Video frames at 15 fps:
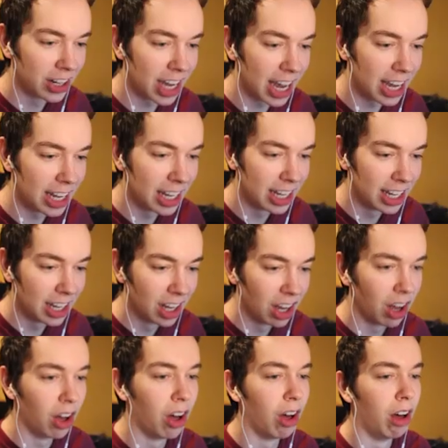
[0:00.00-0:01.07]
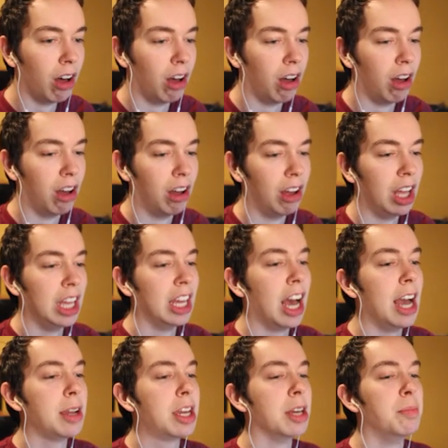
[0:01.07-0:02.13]
Okay. Are you good? There's your oh,
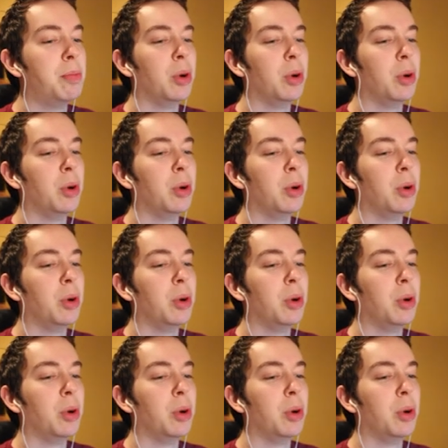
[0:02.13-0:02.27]
I can